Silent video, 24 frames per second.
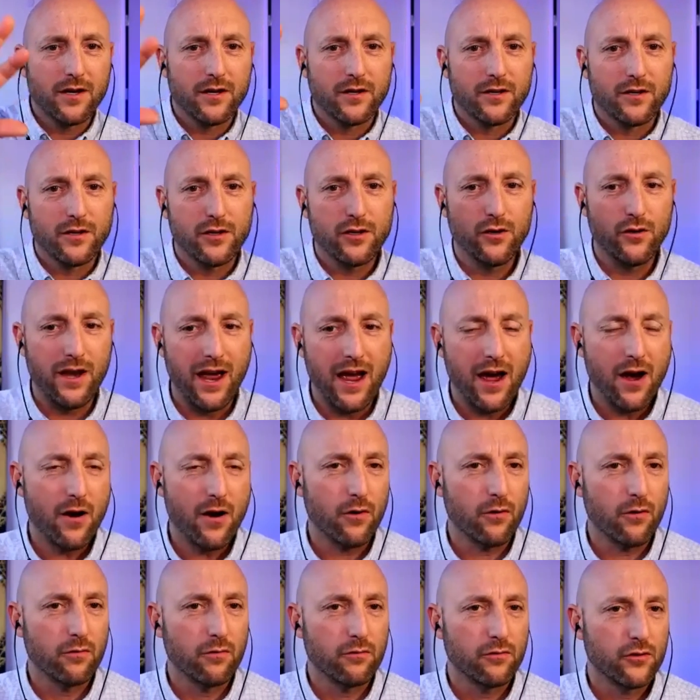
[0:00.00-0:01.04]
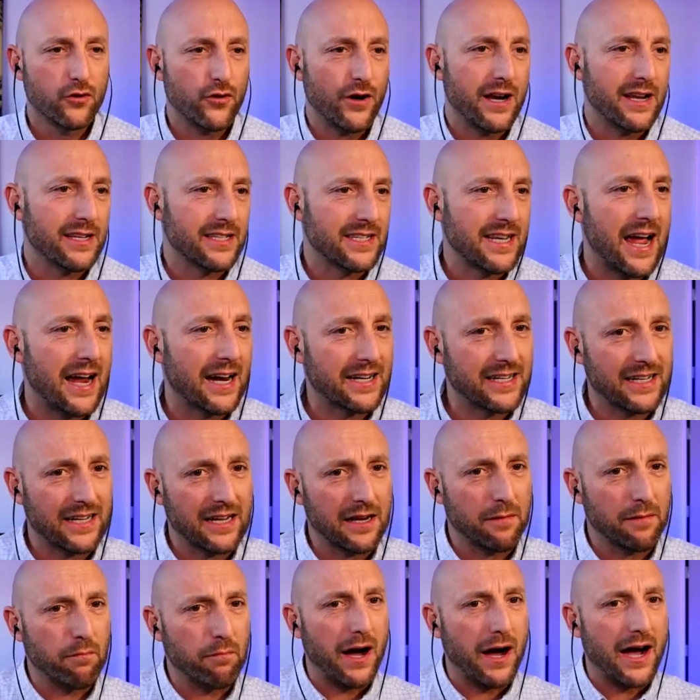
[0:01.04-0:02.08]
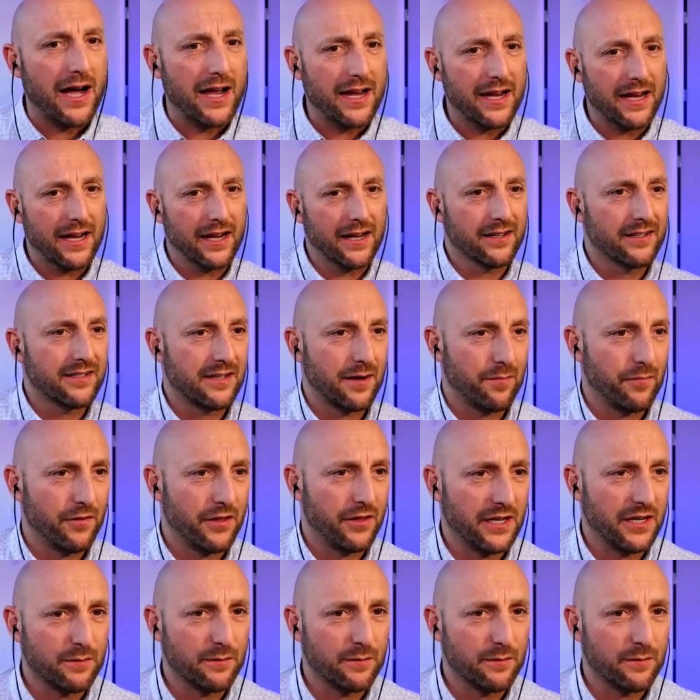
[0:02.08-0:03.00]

to now transacting and buying some of these